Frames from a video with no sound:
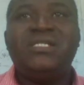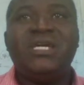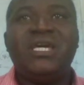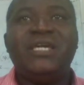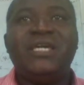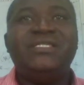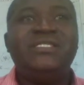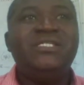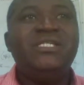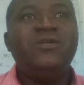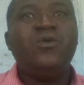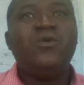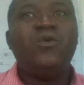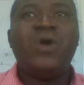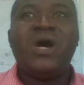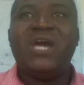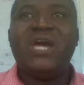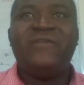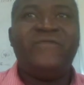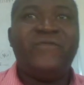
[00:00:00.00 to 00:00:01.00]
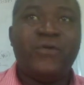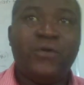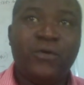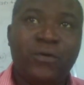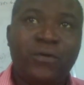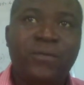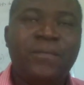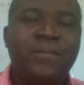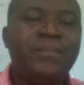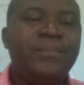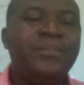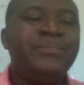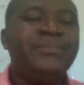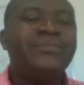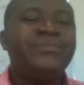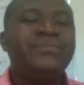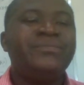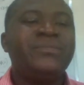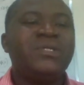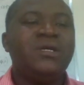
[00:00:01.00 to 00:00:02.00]
a DOI for,
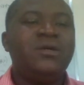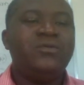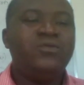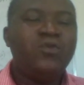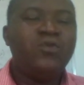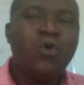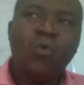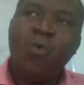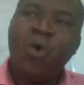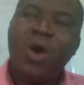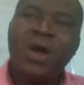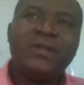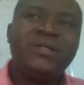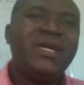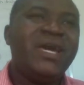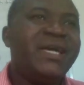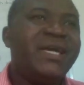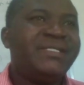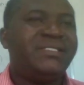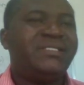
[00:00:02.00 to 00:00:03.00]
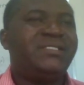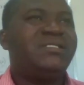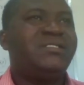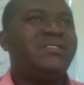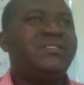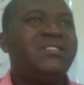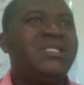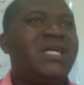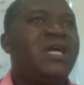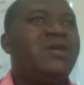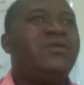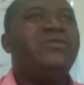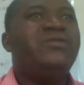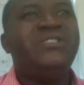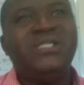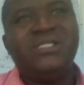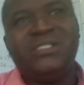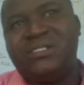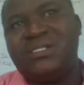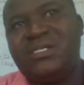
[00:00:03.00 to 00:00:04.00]
no one else can use
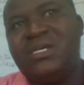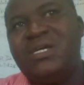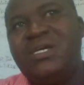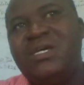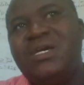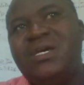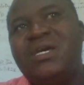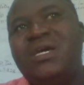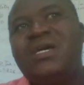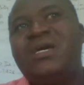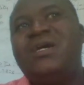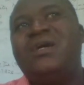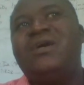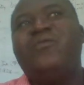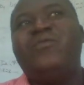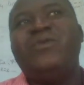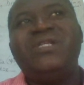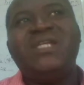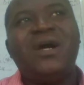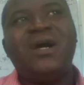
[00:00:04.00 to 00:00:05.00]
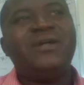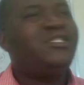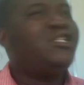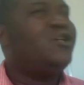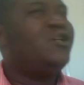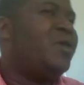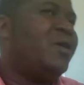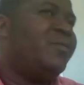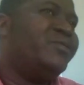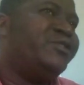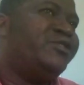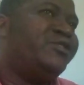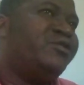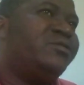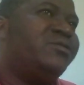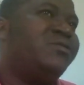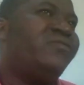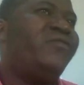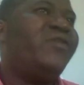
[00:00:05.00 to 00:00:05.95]
it without your permission.